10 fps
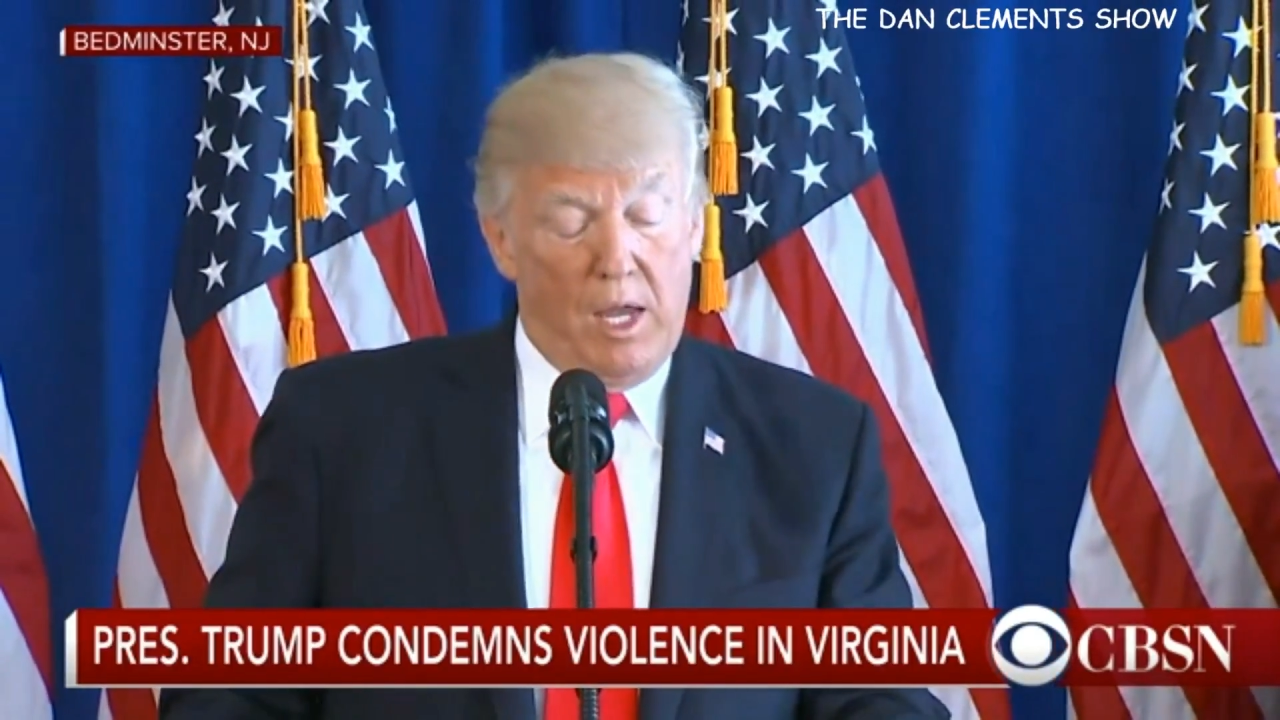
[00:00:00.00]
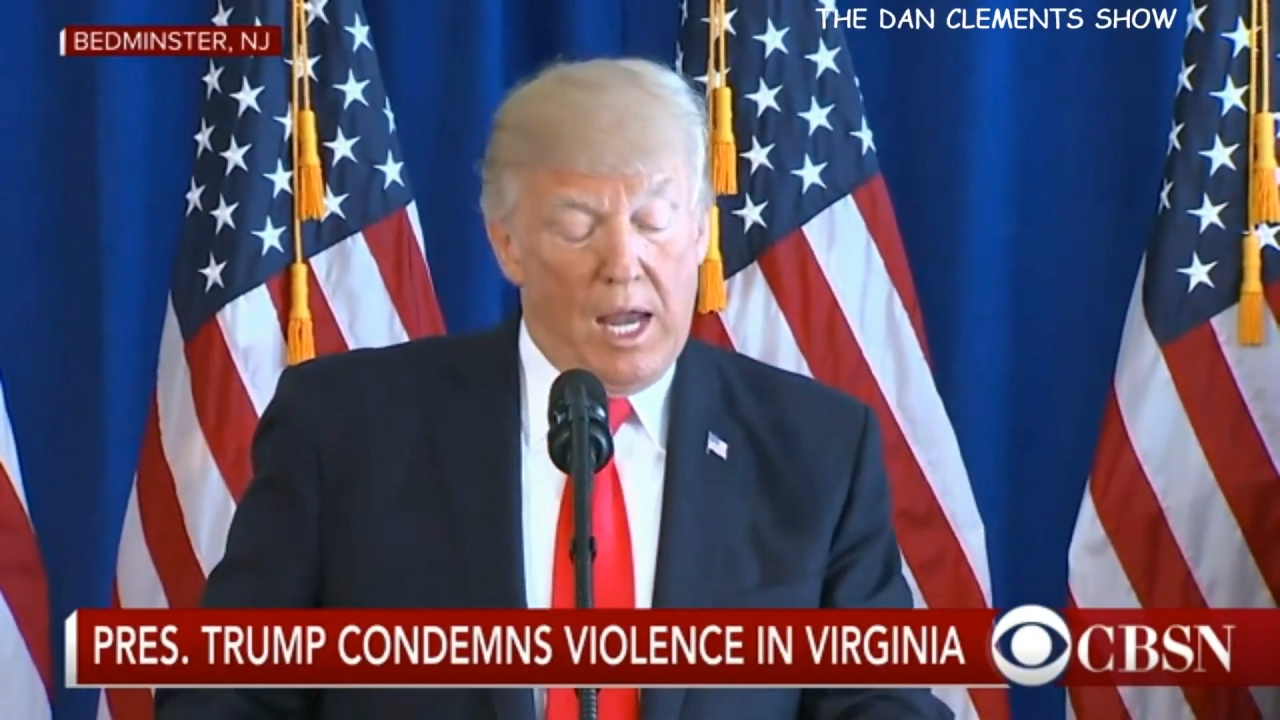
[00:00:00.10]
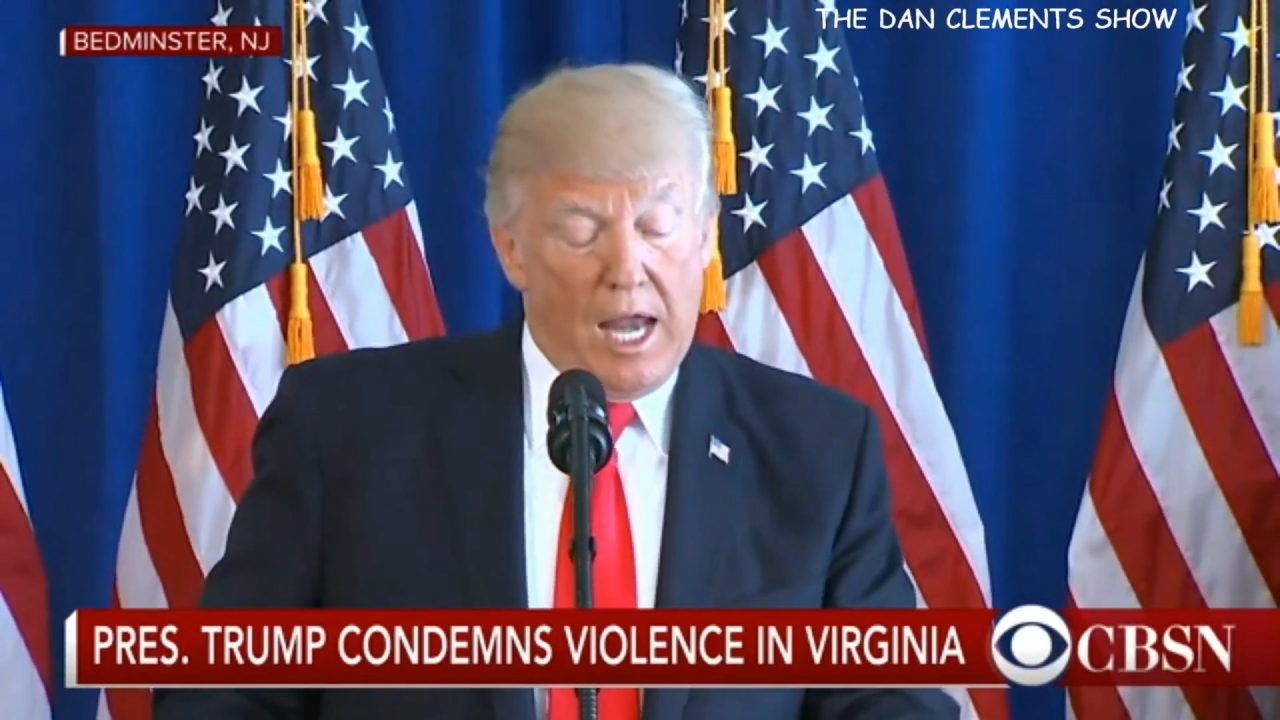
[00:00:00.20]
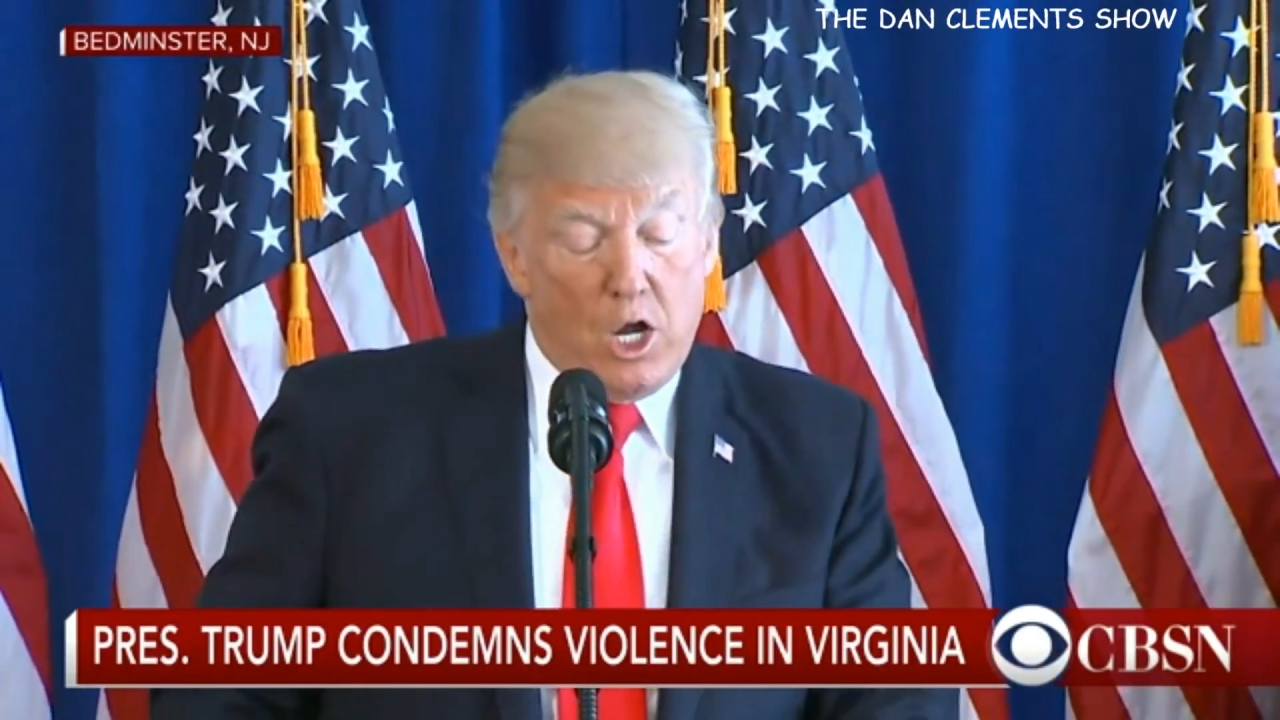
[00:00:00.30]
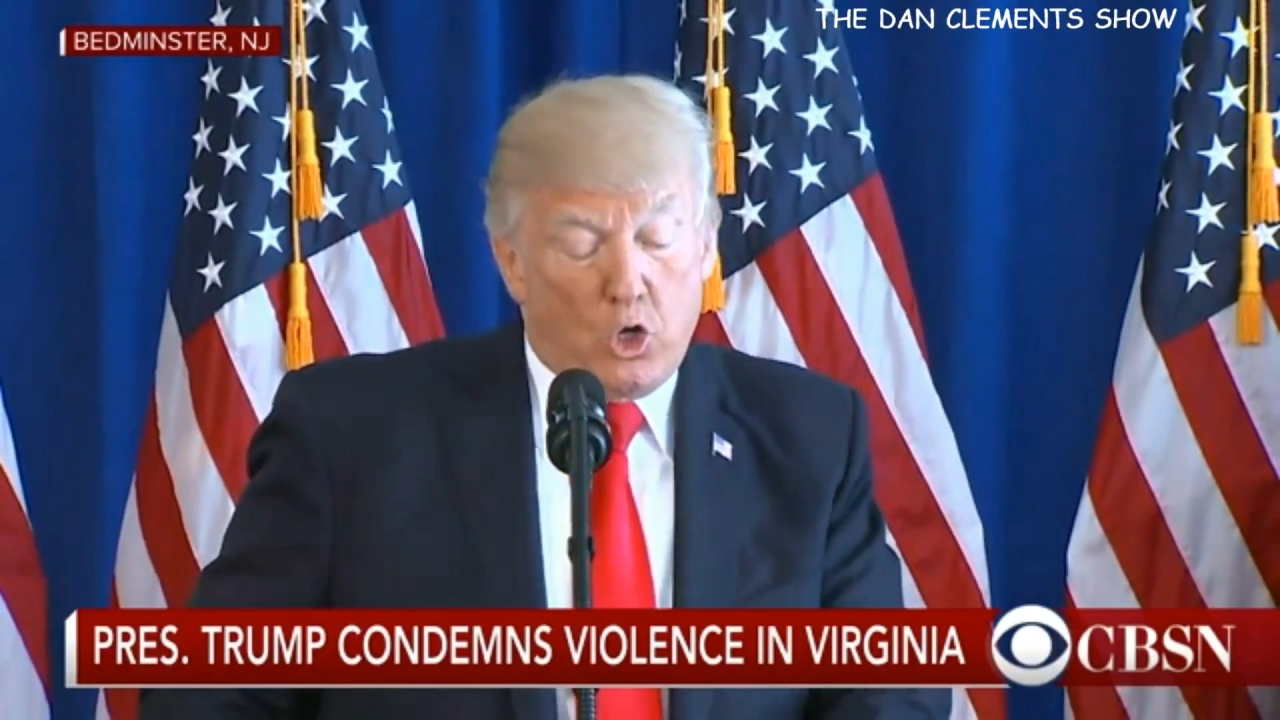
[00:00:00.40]

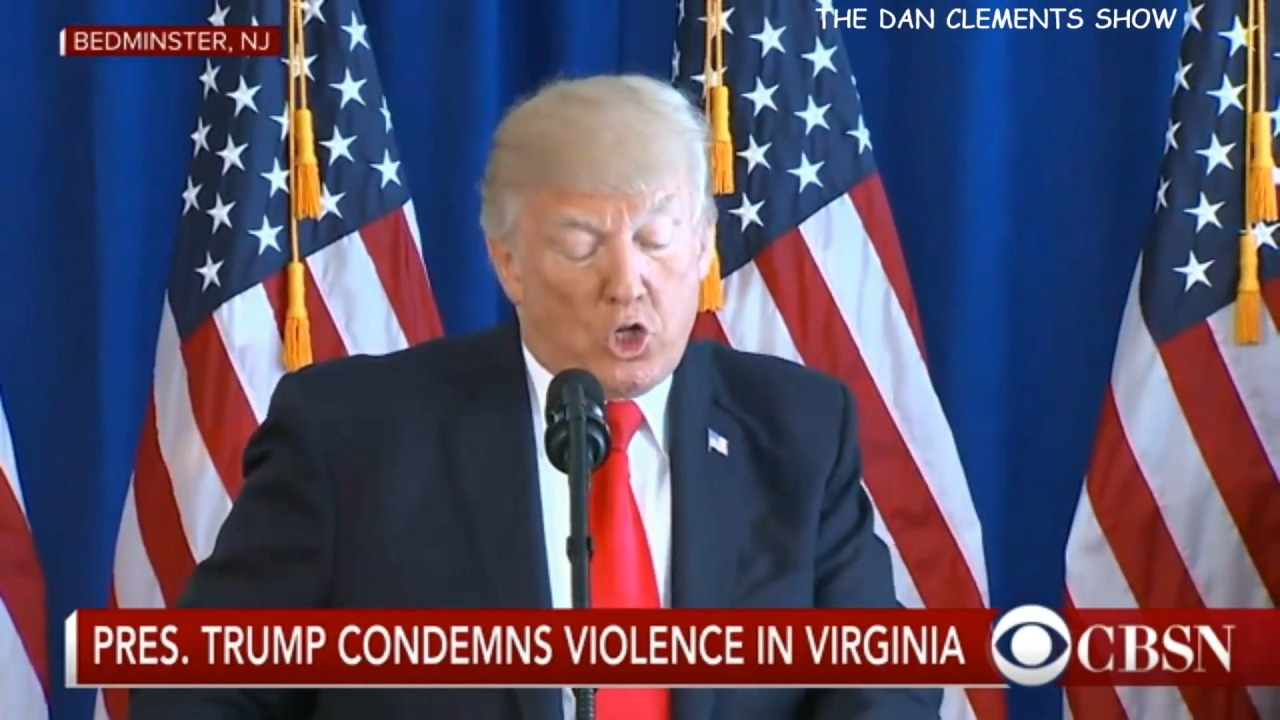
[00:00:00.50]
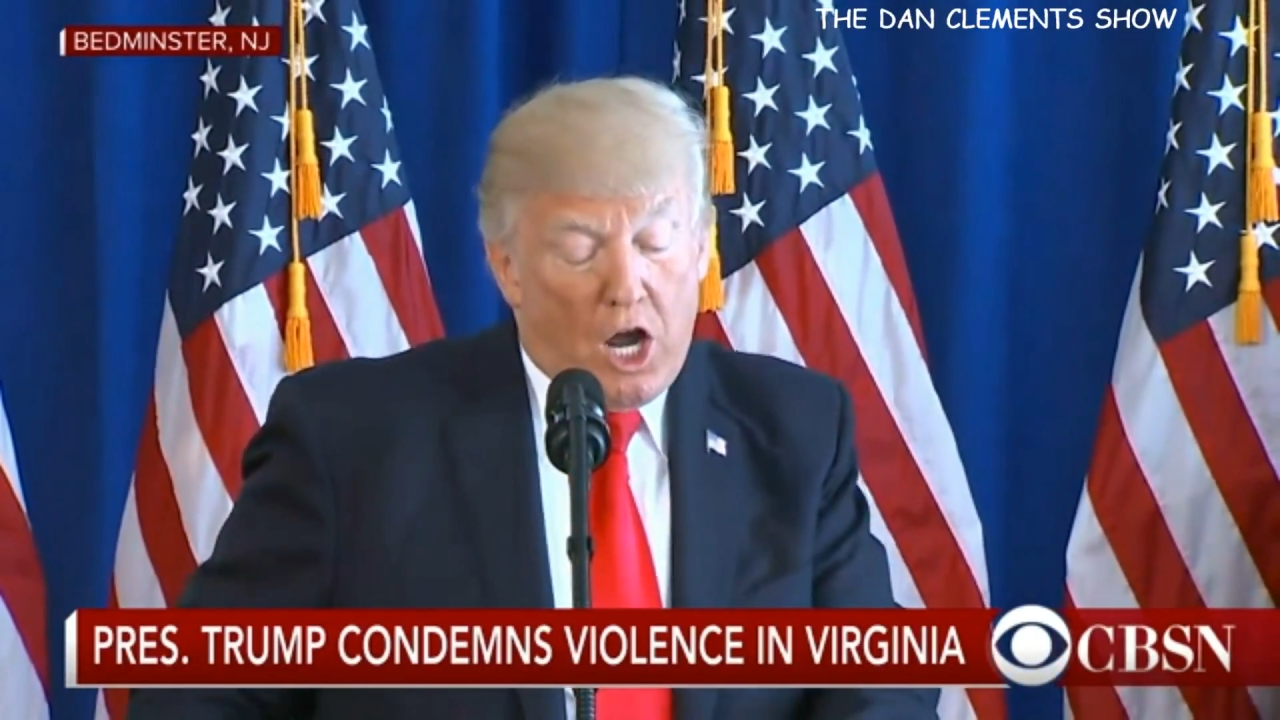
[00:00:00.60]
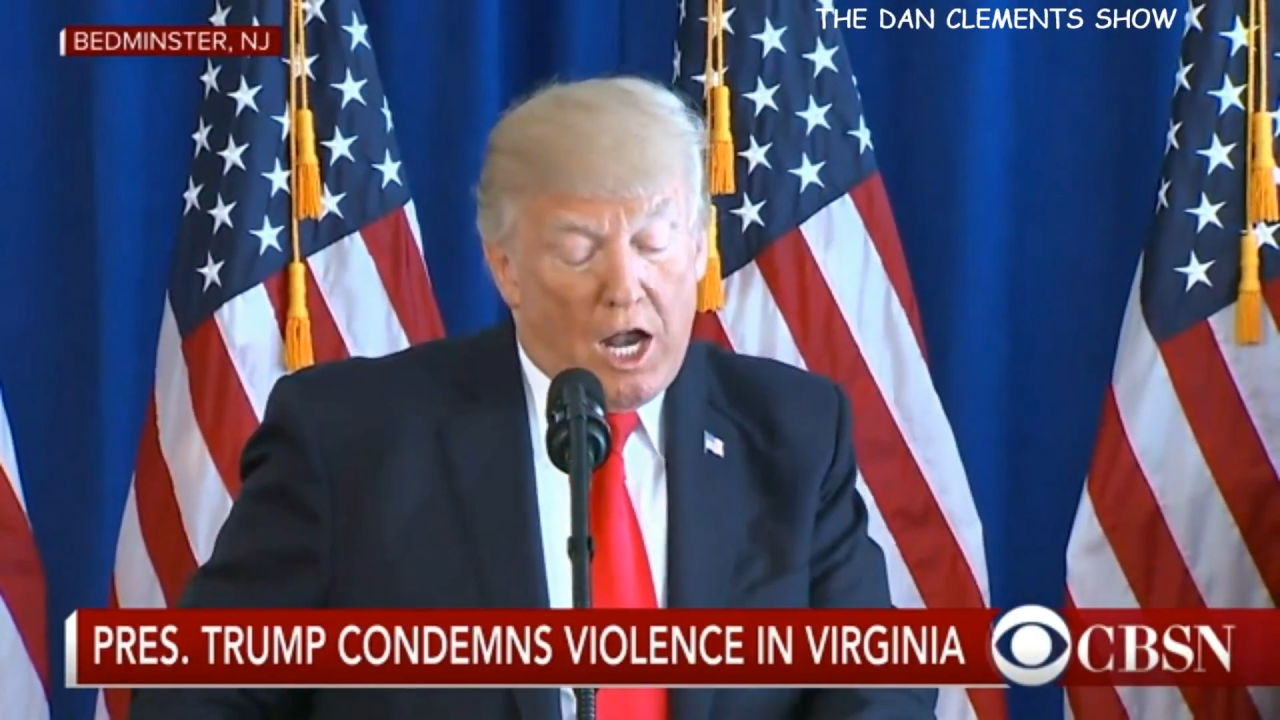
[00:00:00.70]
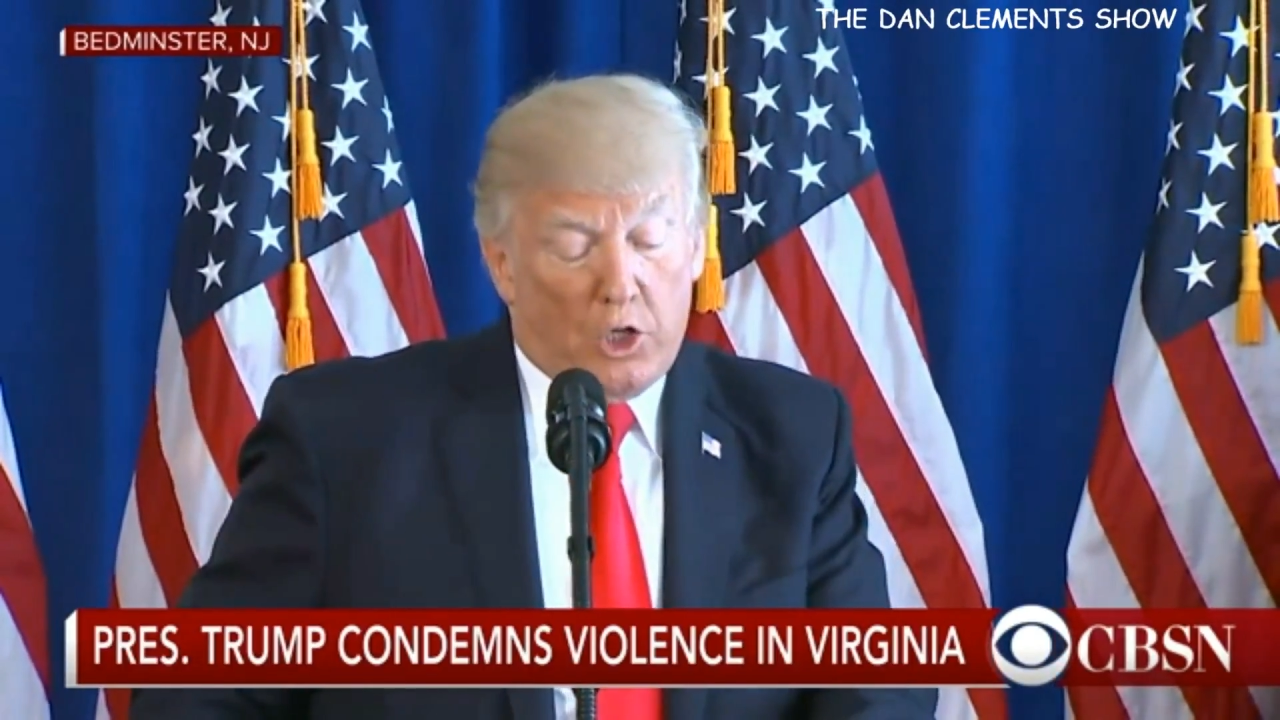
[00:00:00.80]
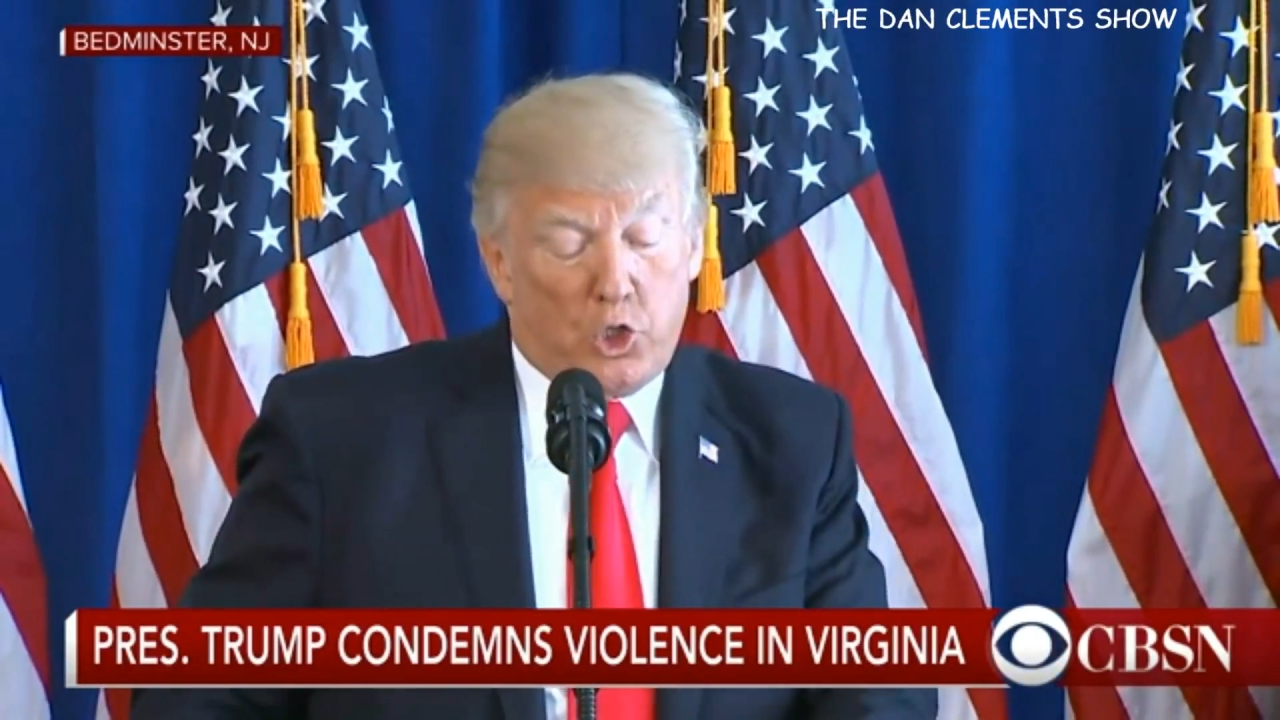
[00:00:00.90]
and no child